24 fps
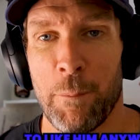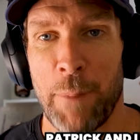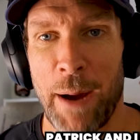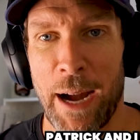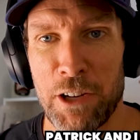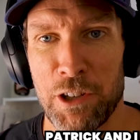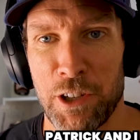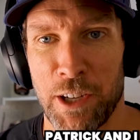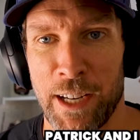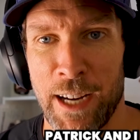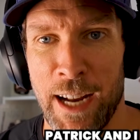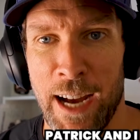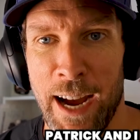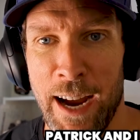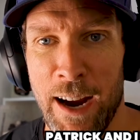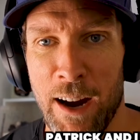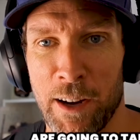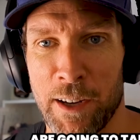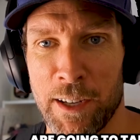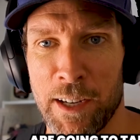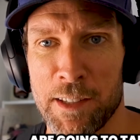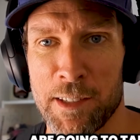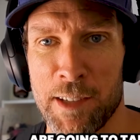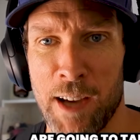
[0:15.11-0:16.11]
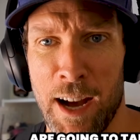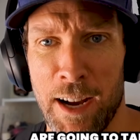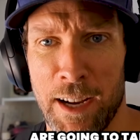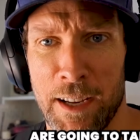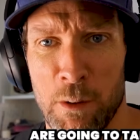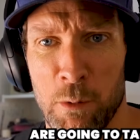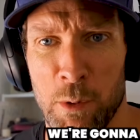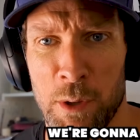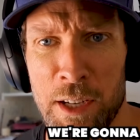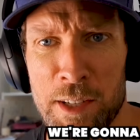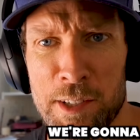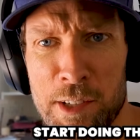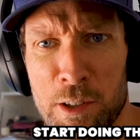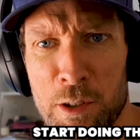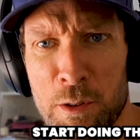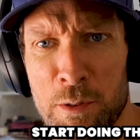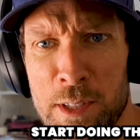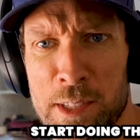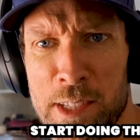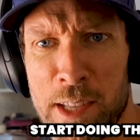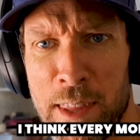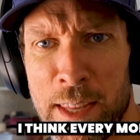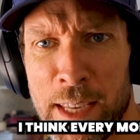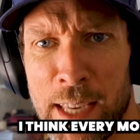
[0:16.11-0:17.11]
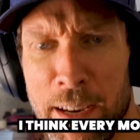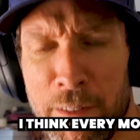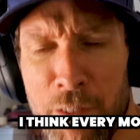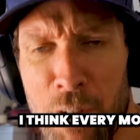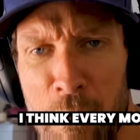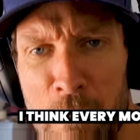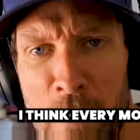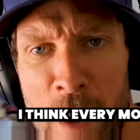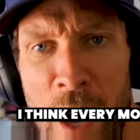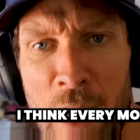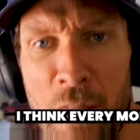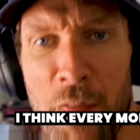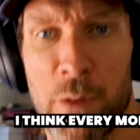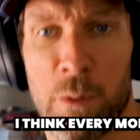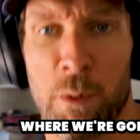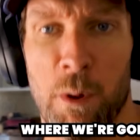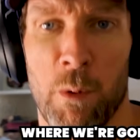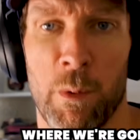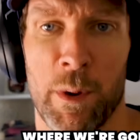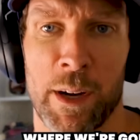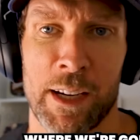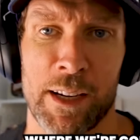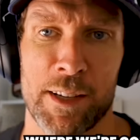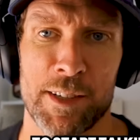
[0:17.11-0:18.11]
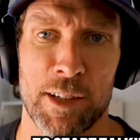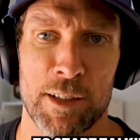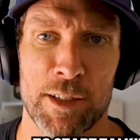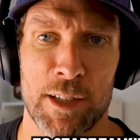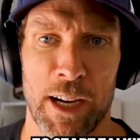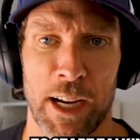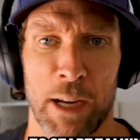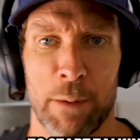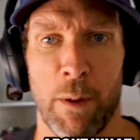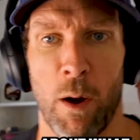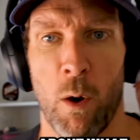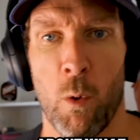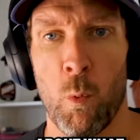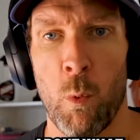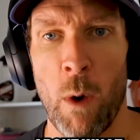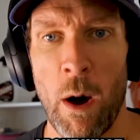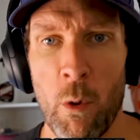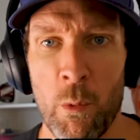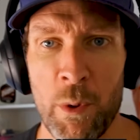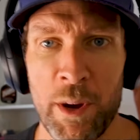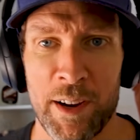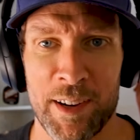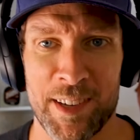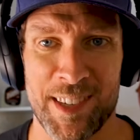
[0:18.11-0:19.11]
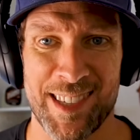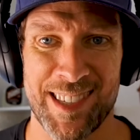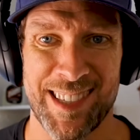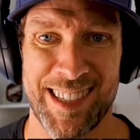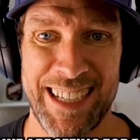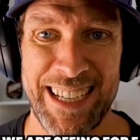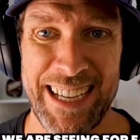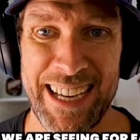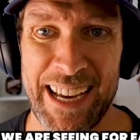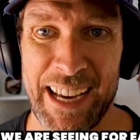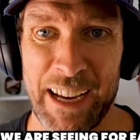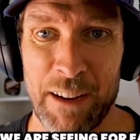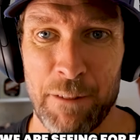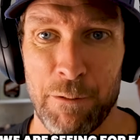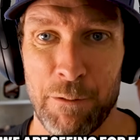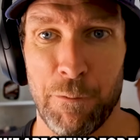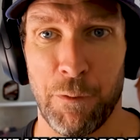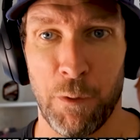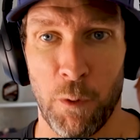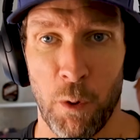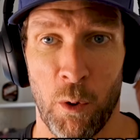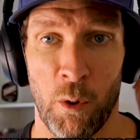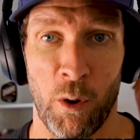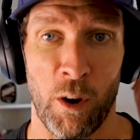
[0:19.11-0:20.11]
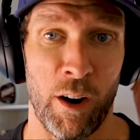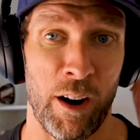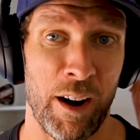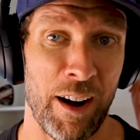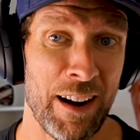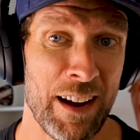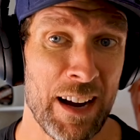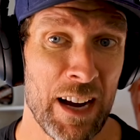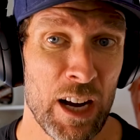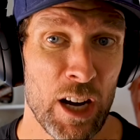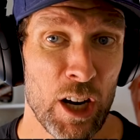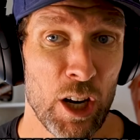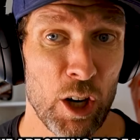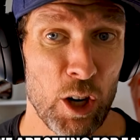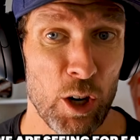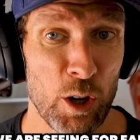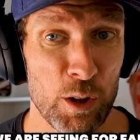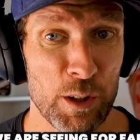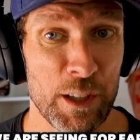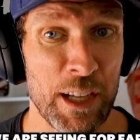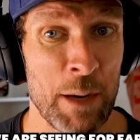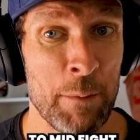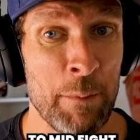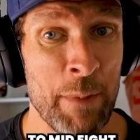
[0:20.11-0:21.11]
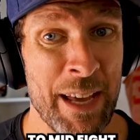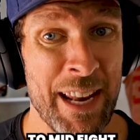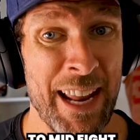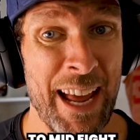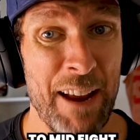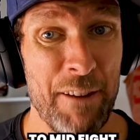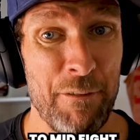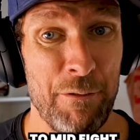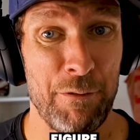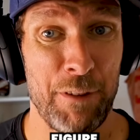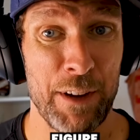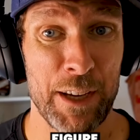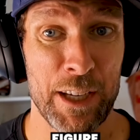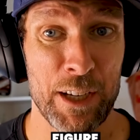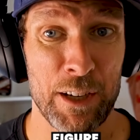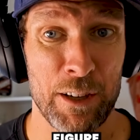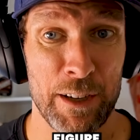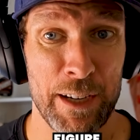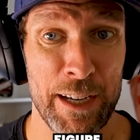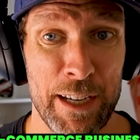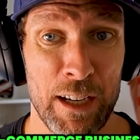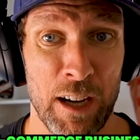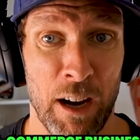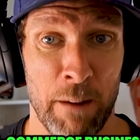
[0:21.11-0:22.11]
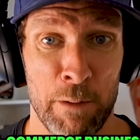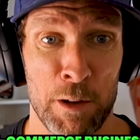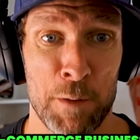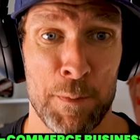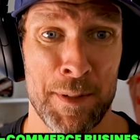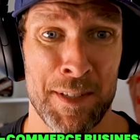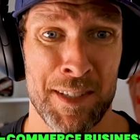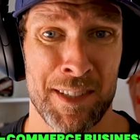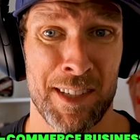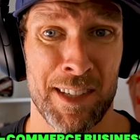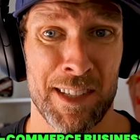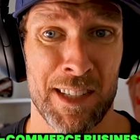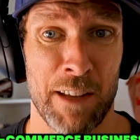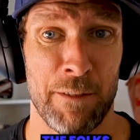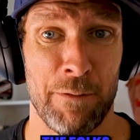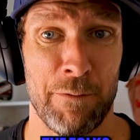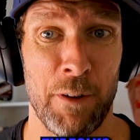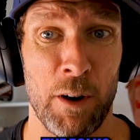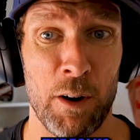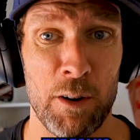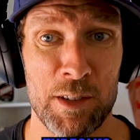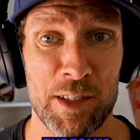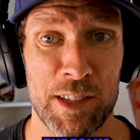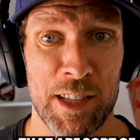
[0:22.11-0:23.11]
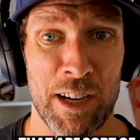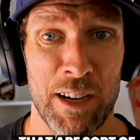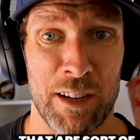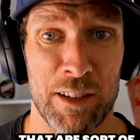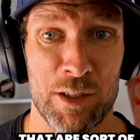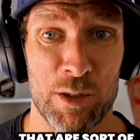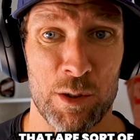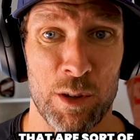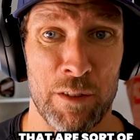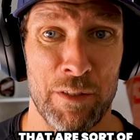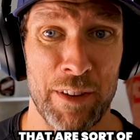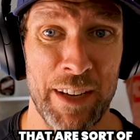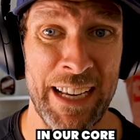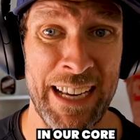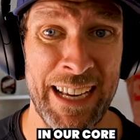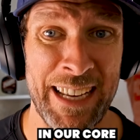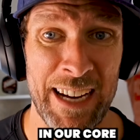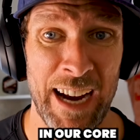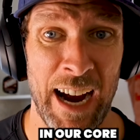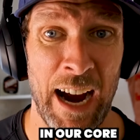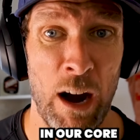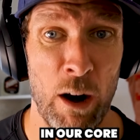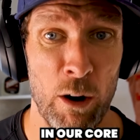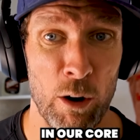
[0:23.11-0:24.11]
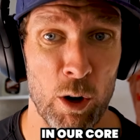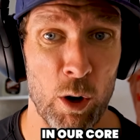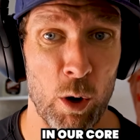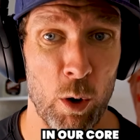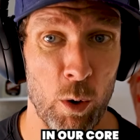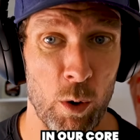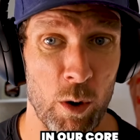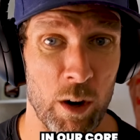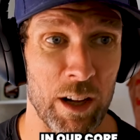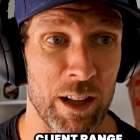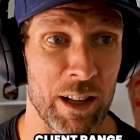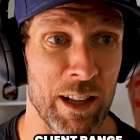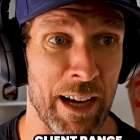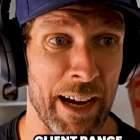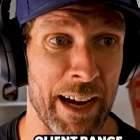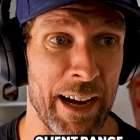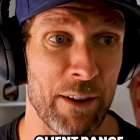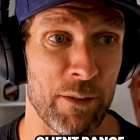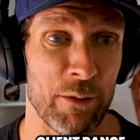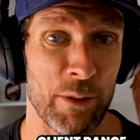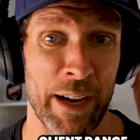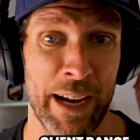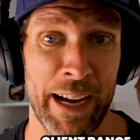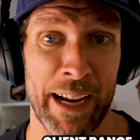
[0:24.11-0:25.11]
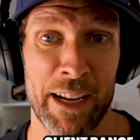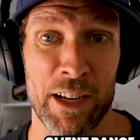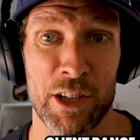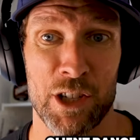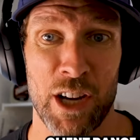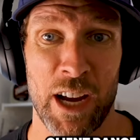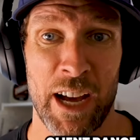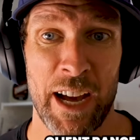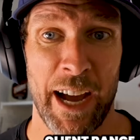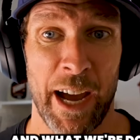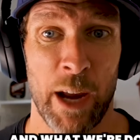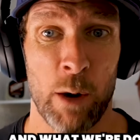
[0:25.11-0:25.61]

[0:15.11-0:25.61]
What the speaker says: Patrick and I are going to talk. We're going to start doing this, I think, every month, where we're going to start talking about what we are seeing for early to mid 8-figure e-commerce businesses, the folks that are sort of in our core client range,